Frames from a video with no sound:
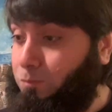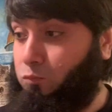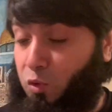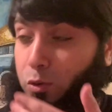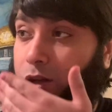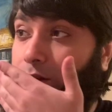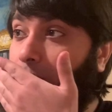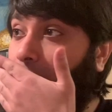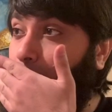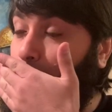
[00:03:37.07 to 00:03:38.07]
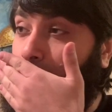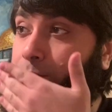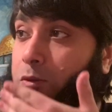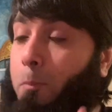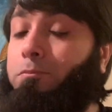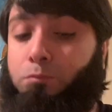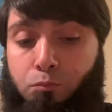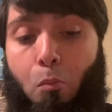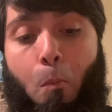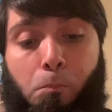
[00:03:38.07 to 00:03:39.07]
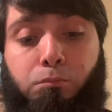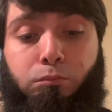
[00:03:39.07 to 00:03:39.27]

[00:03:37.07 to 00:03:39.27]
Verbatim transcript: You want to eat the gummy worms? Mm-hmm.